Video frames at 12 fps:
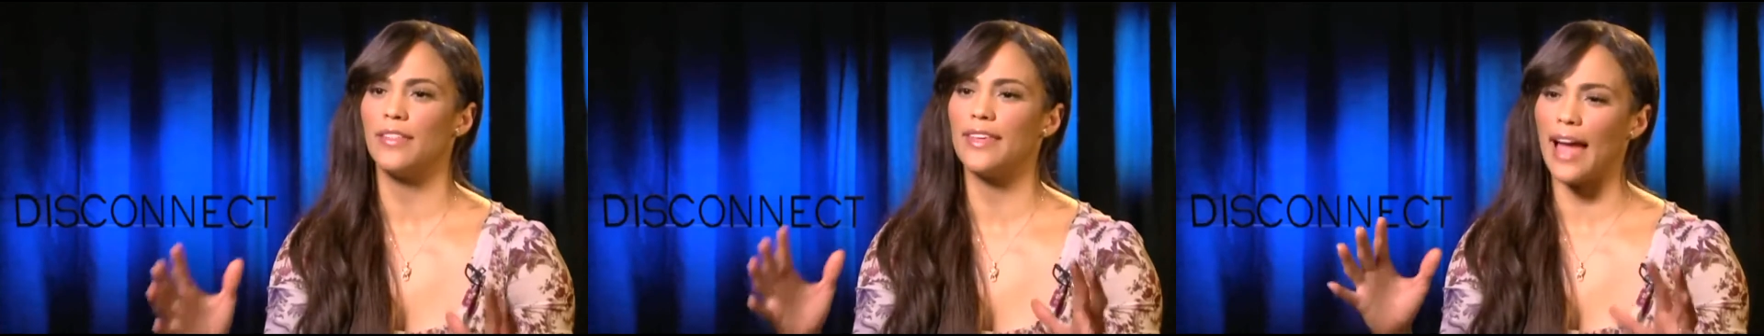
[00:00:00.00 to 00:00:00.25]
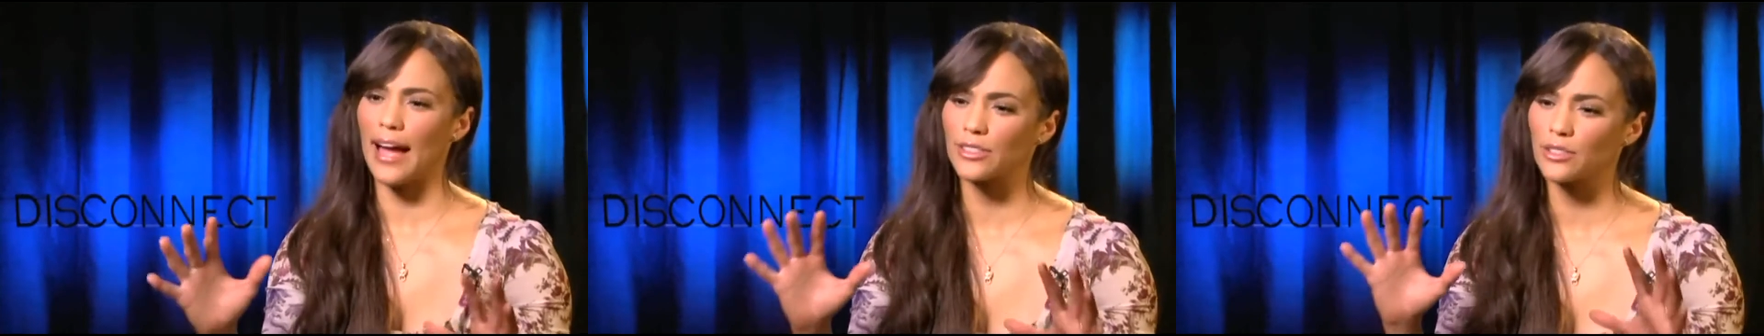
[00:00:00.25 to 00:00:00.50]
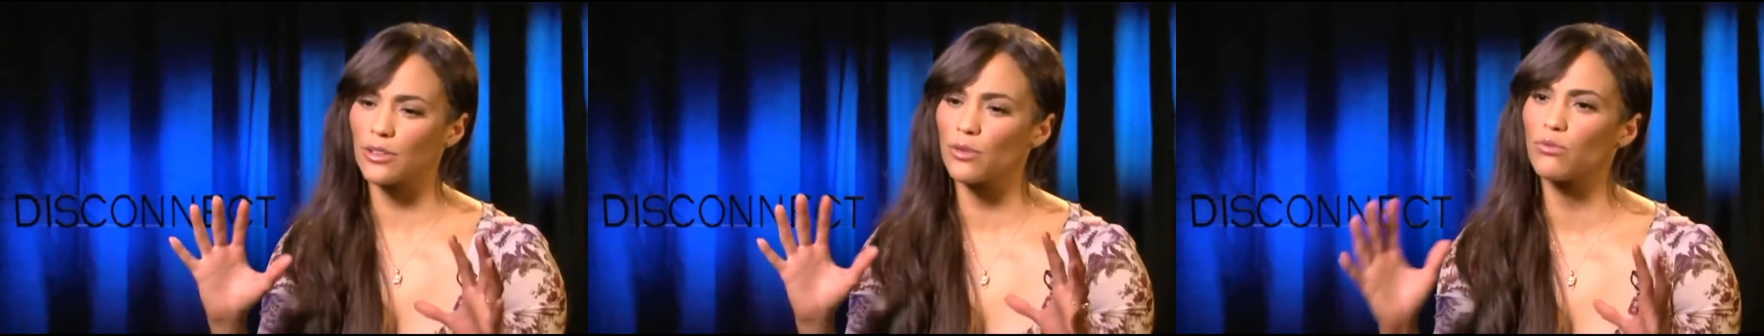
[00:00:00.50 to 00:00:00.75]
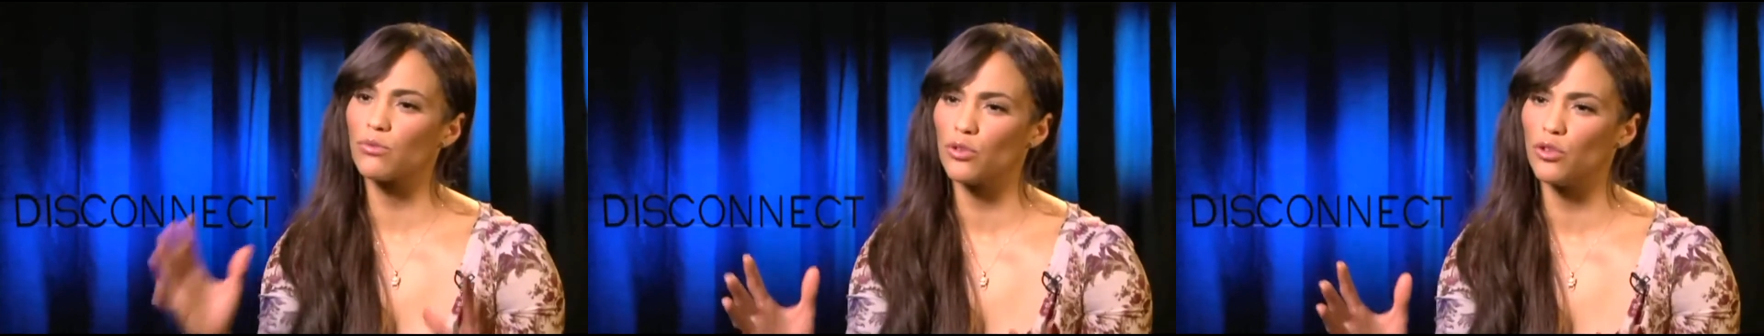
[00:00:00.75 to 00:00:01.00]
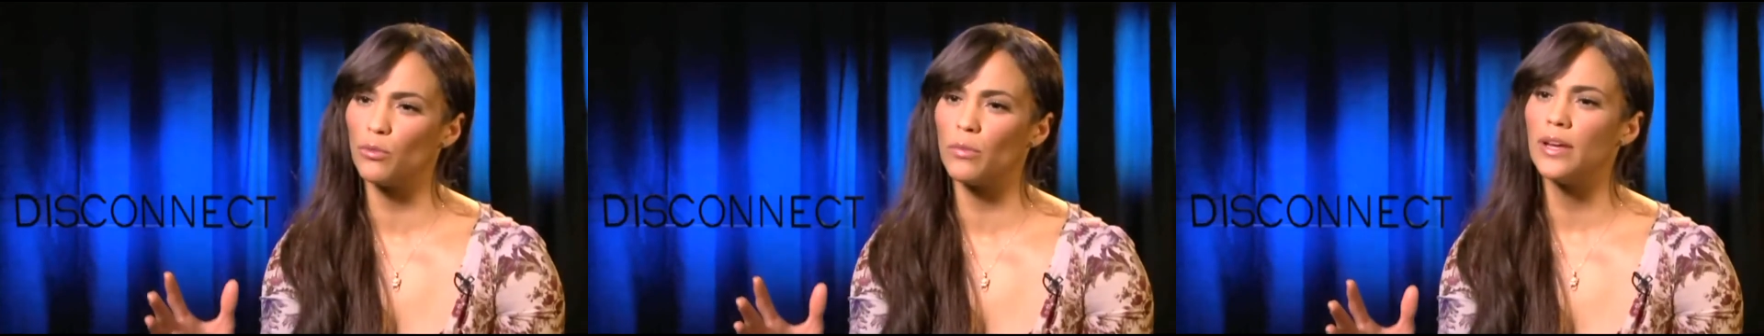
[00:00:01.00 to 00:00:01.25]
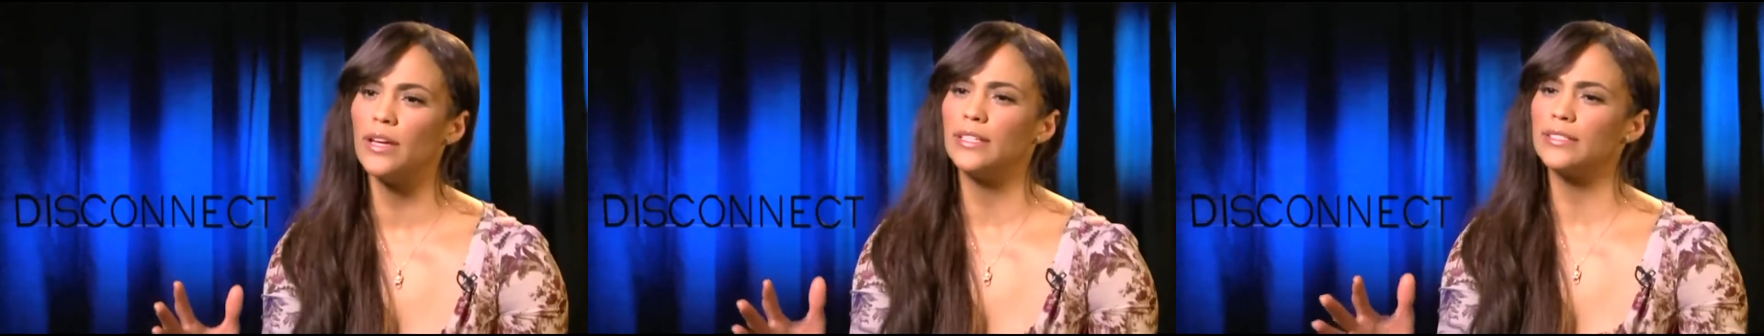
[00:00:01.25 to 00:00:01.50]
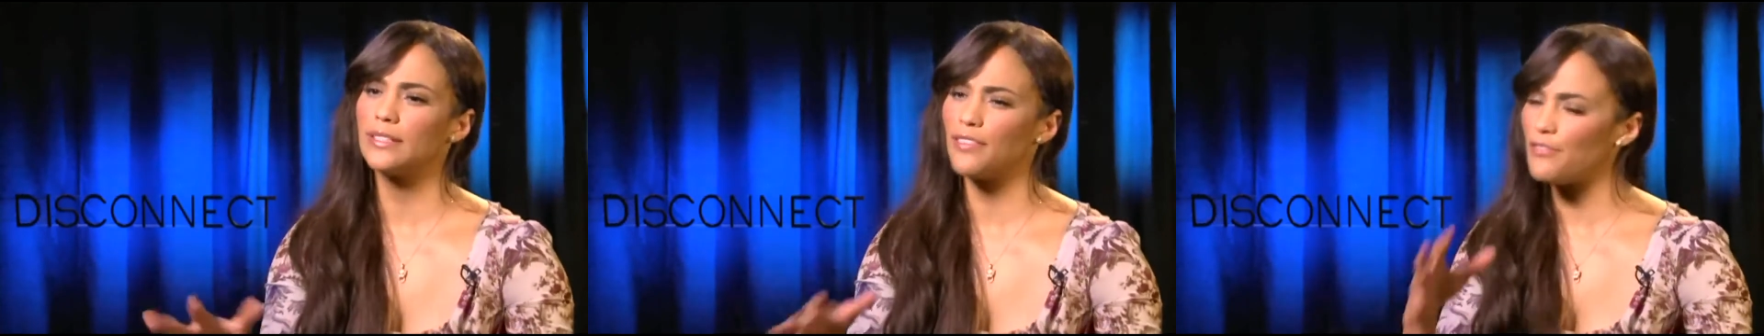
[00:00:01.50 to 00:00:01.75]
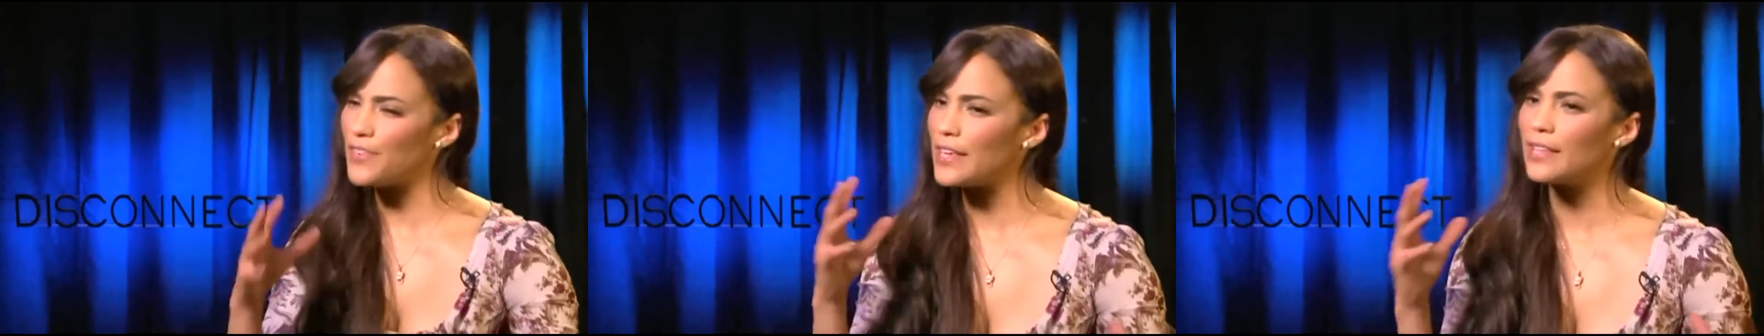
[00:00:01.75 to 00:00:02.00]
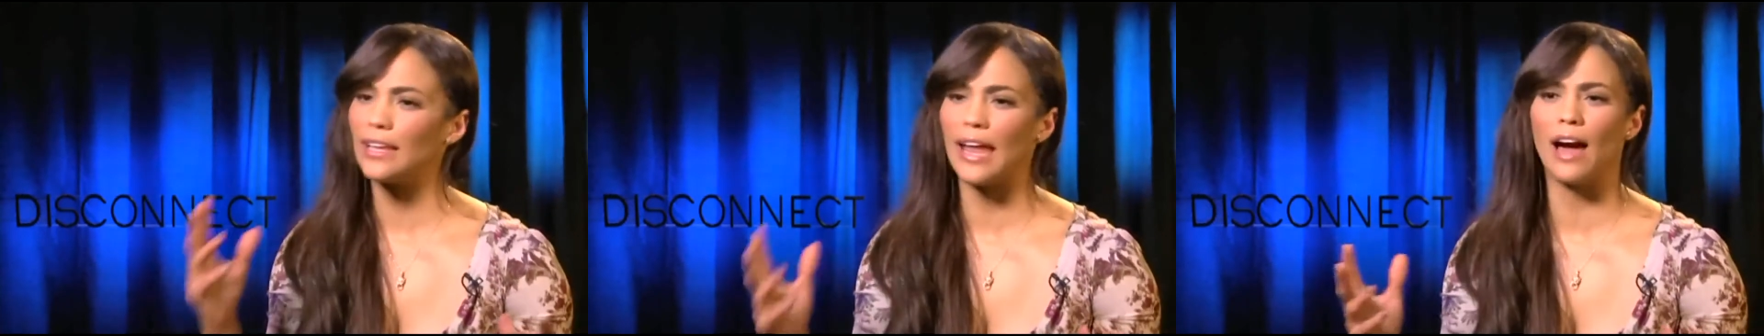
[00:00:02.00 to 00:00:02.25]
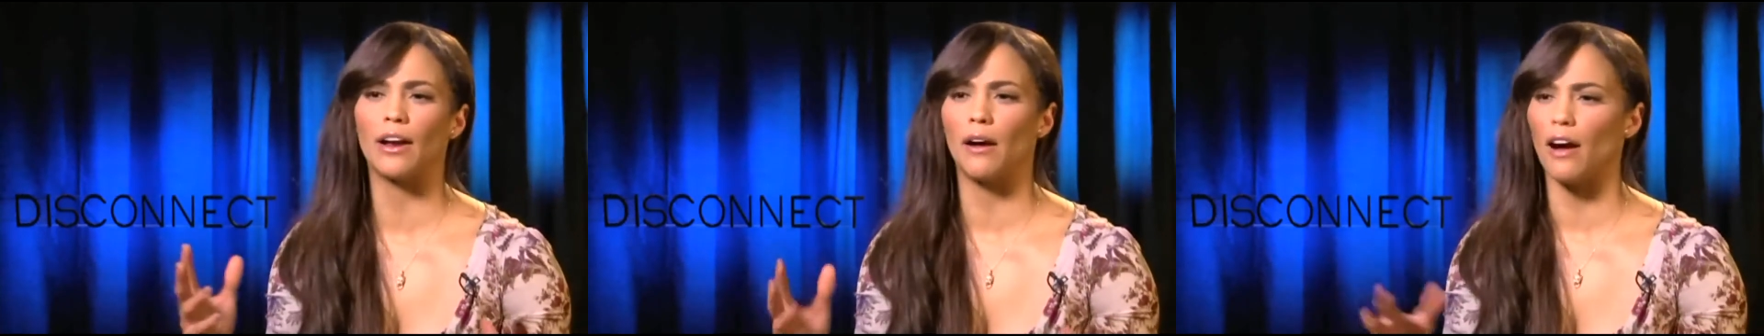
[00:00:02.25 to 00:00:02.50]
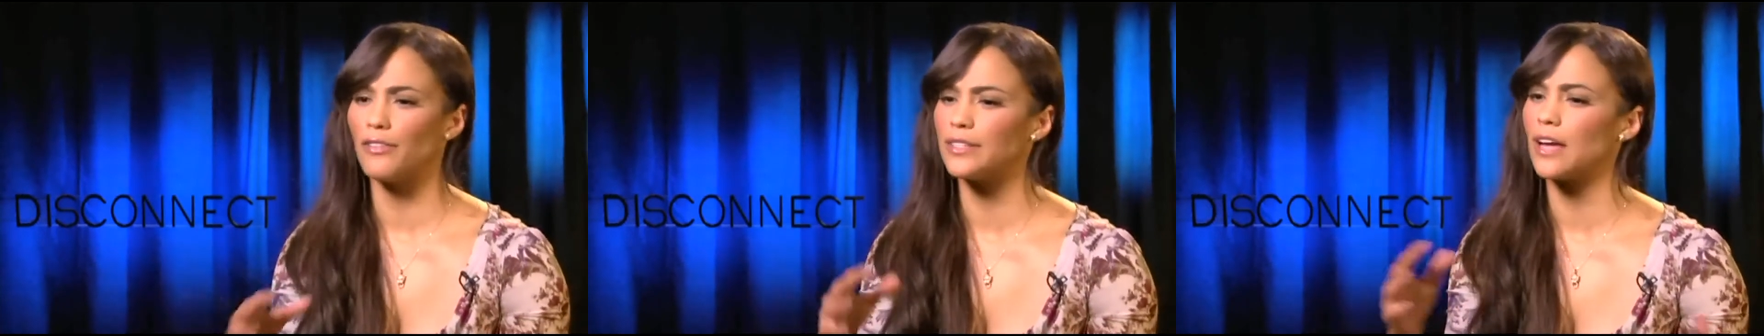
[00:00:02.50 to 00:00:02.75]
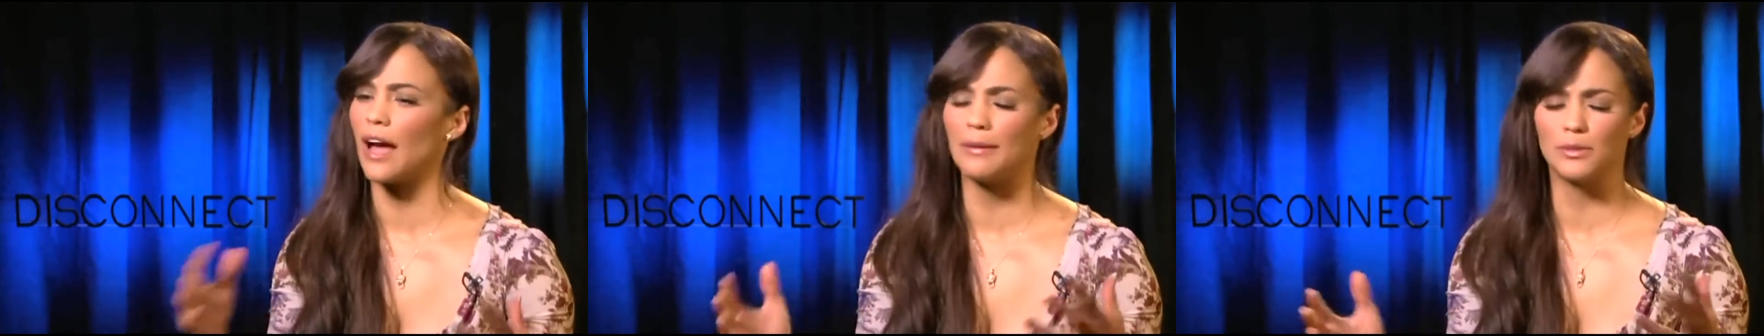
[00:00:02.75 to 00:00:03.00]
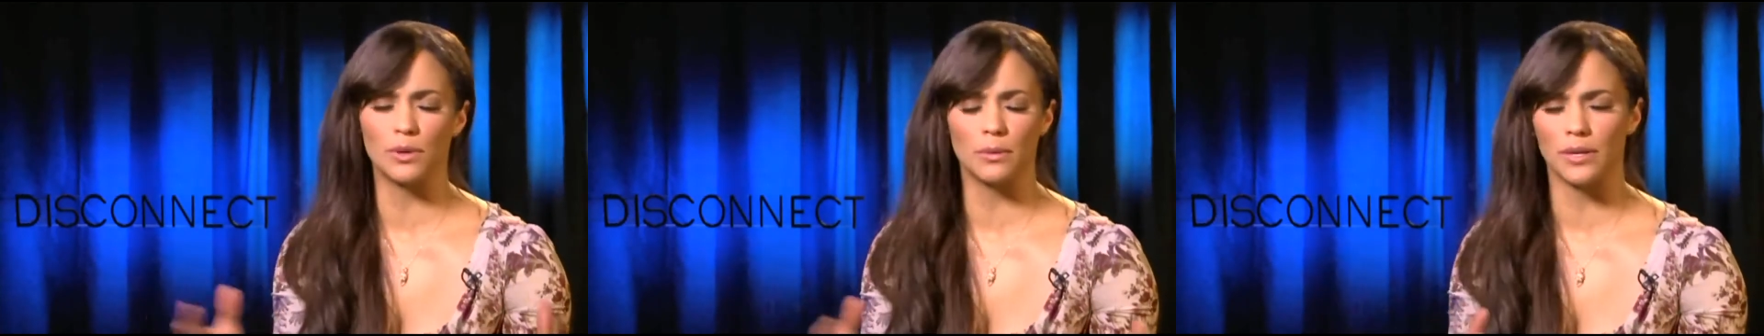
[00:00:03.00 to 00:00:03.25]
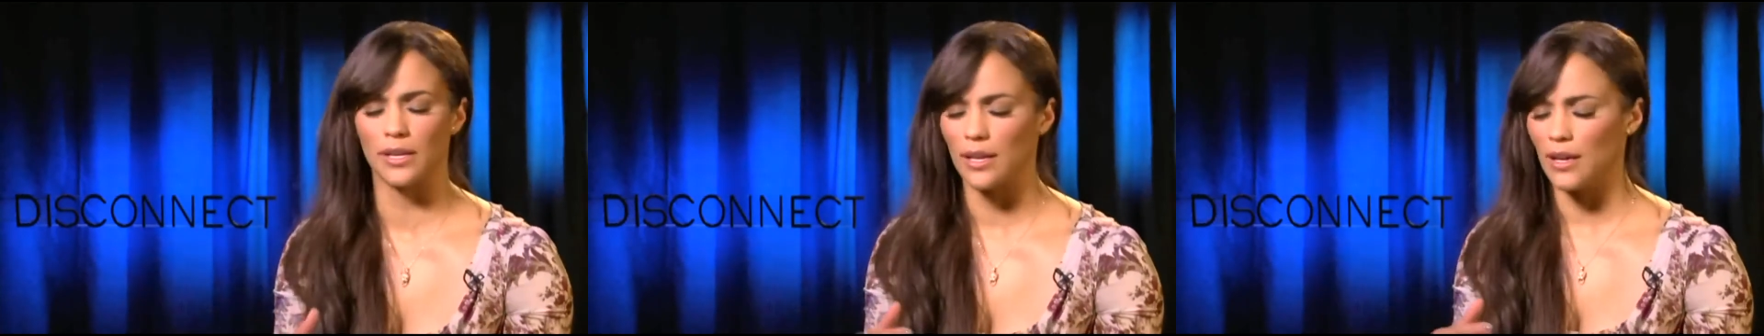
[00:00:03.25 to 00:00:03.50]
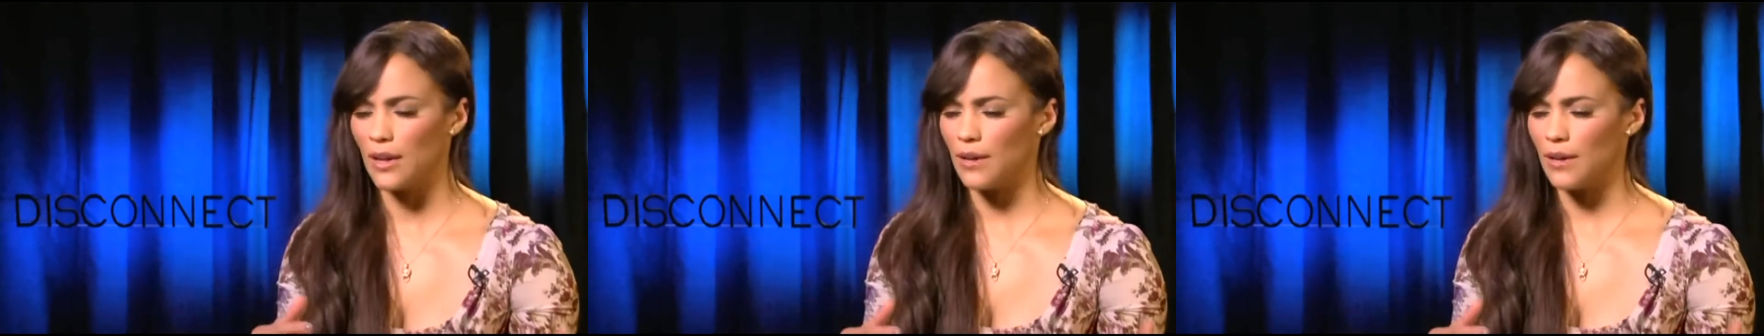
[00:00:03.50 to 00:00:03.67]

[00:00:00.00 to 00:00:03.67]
the actor the room to feel it out oftentimes we would